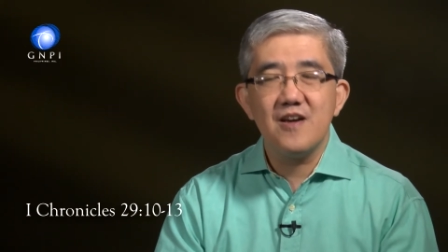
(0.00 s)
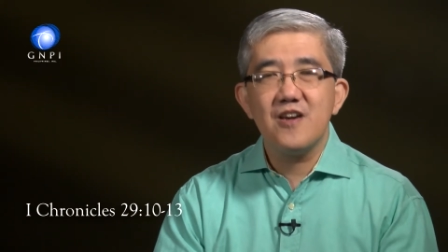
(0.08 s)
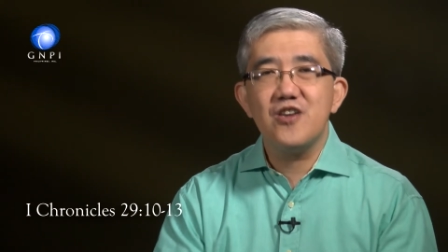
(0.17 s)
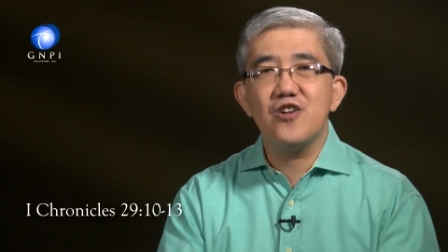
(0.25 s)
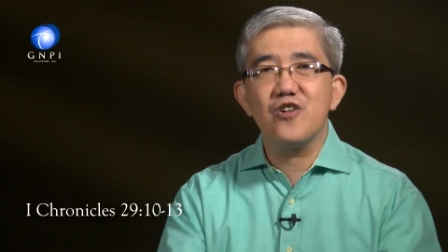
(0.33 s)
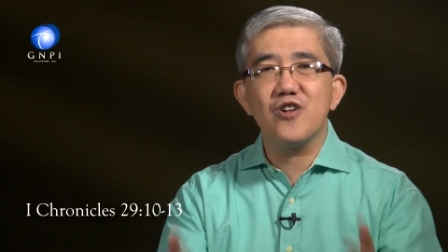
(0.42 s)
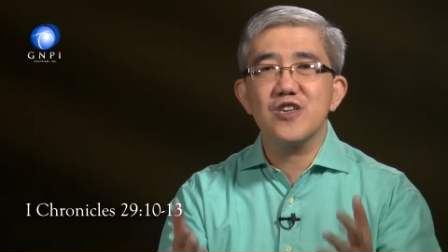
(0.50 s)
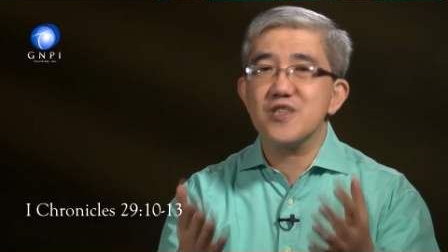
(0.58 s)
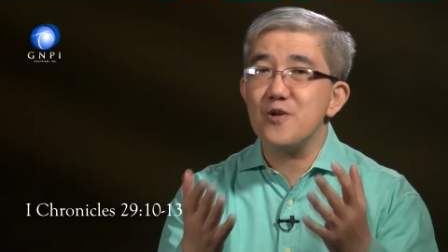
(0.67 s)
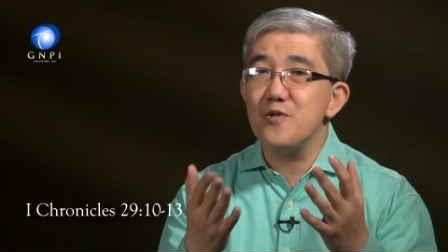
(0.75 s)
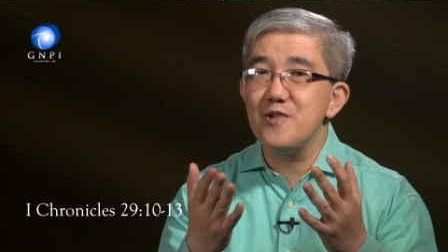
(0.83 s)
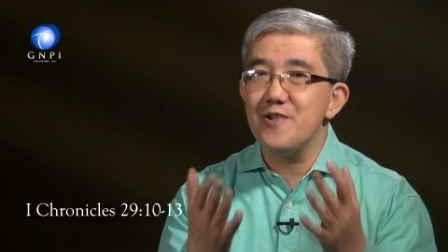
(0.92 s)
Yours,
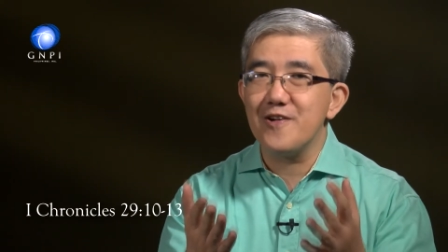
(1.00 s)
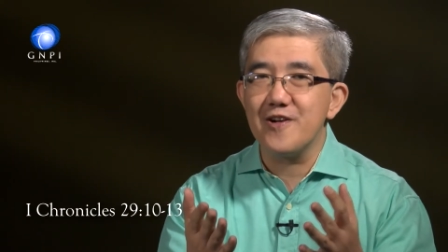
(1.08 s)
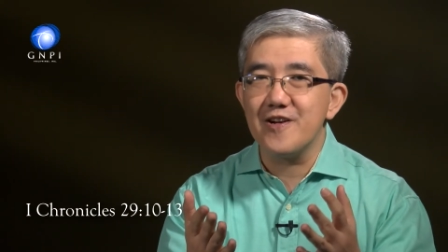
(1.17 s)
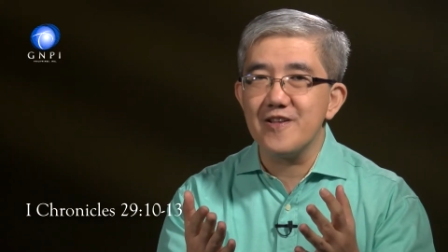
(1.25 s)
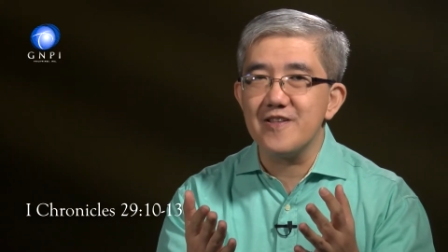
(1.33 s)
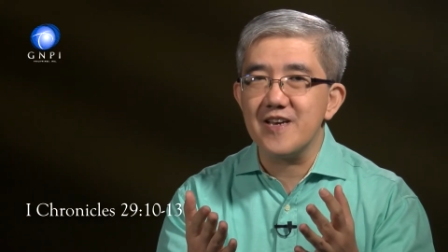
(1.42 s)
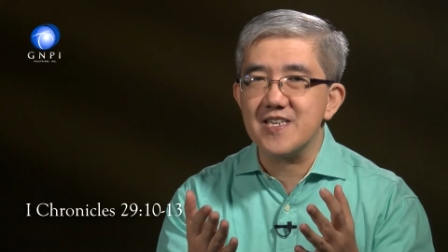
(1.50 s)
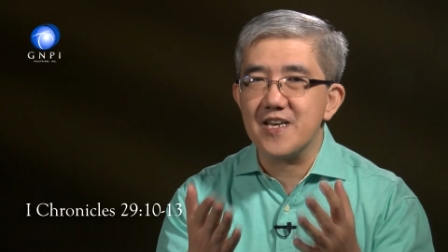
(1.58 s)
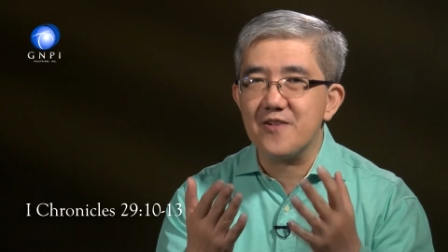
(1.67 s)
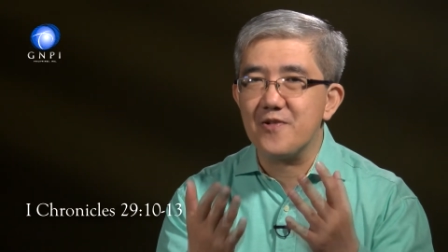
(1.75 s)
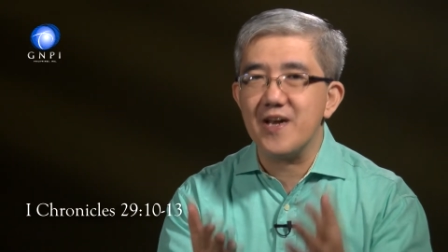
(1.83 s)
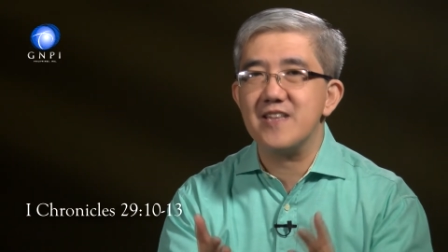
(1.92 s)
O Lord, is the
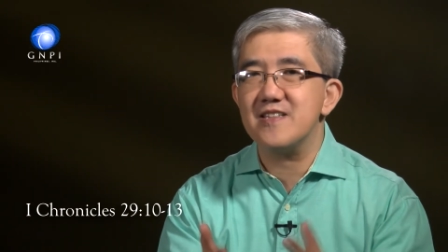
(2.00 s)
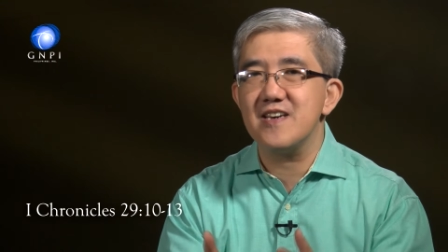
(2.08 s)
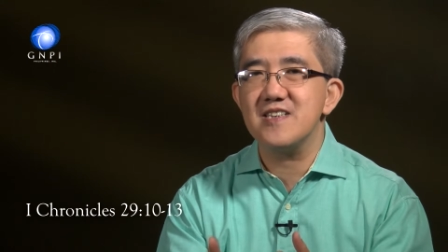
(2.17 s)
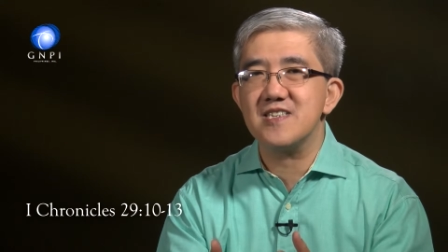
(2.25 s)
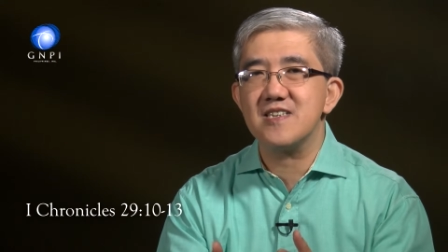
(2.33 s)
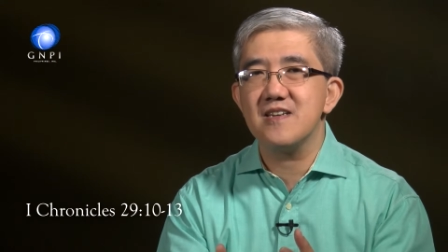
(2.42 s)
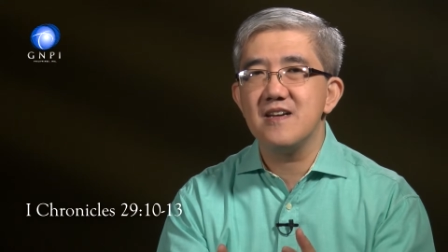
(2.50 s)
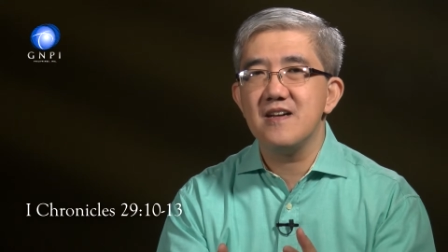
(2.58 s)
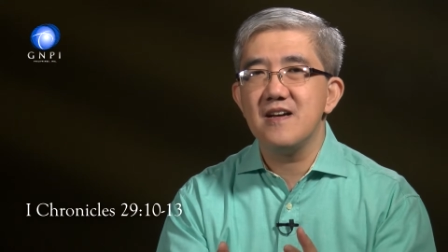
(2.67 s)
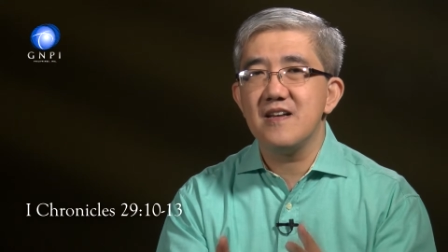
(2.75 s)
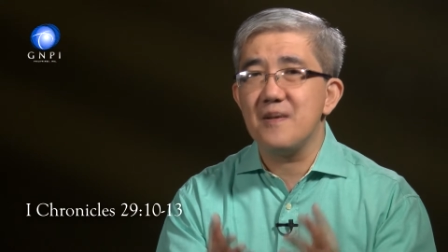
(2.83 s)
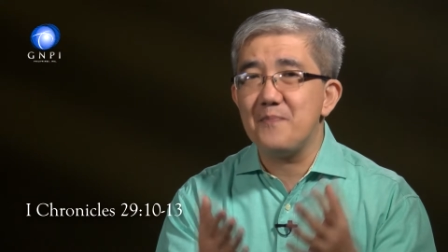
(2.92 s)
greatness,
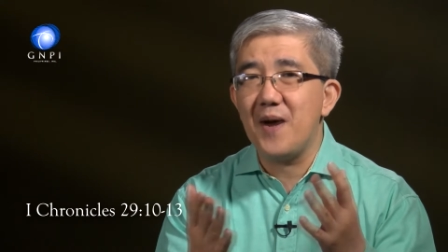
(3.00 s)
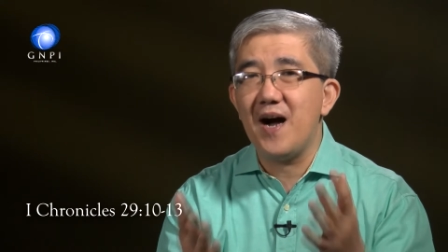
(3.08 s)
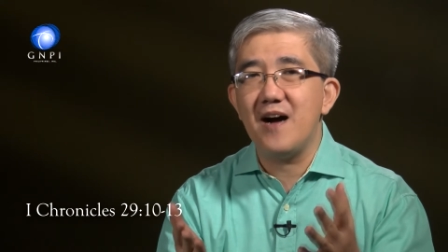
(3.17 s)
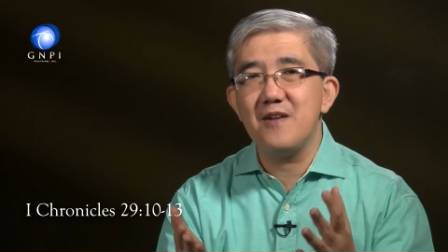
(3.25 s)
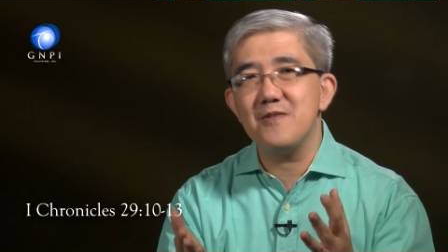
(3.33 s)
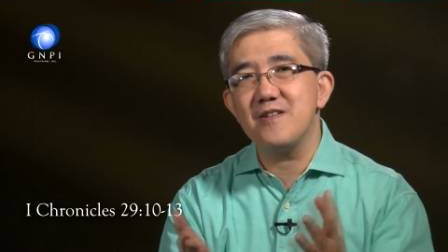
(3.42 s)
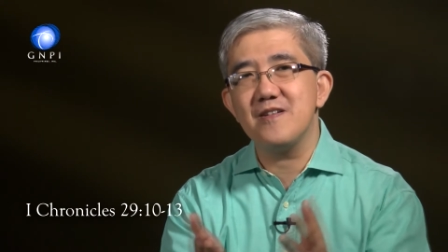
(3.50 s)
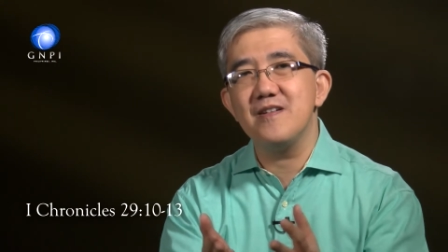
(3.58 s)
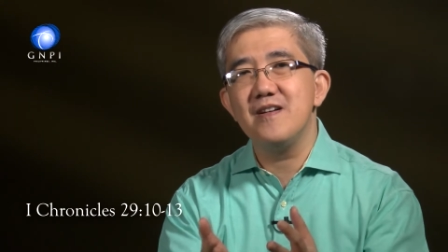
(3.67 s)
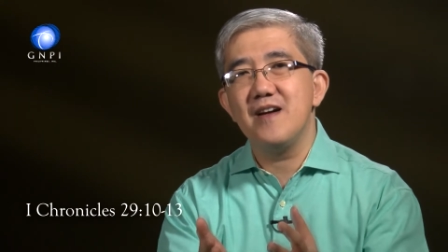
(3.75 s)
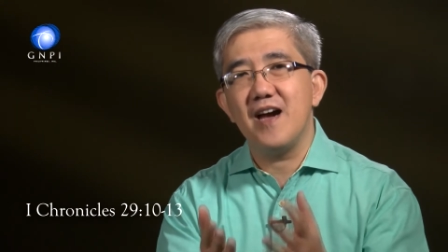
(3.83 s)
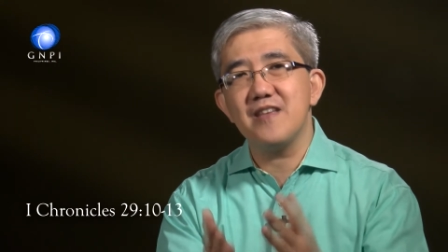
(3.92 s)
the power,
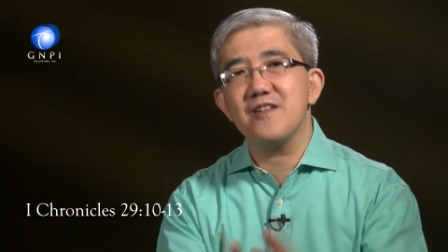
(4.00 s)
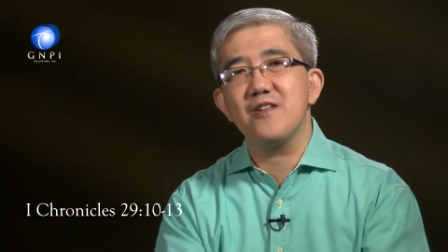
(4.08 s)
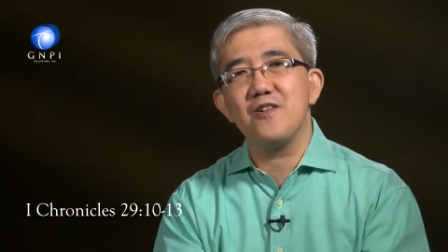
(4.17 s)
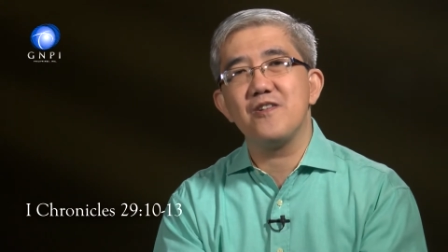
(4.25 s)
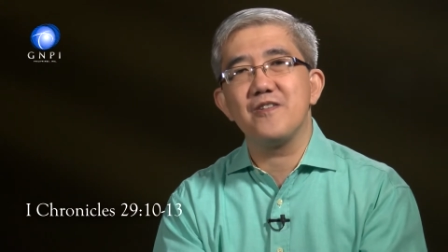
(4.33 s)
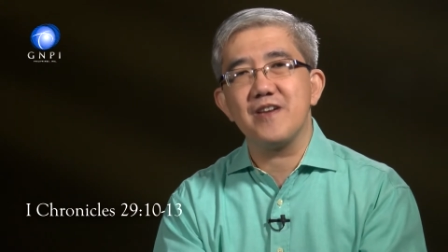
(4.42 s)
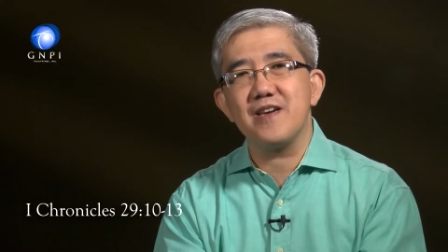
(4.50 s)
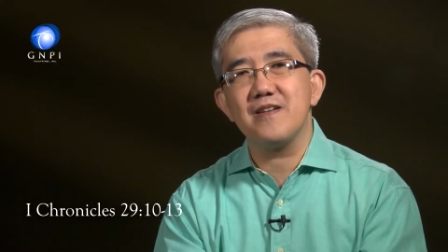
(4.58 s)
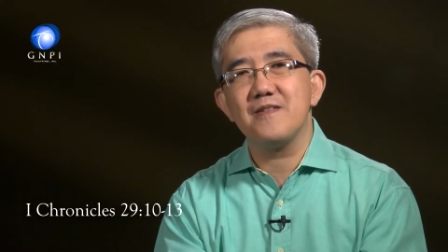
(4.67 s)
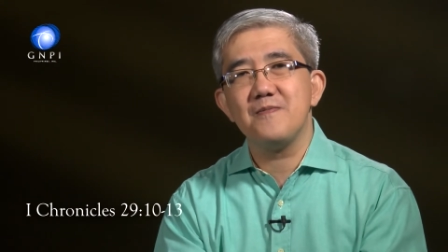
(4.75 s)
and the glory,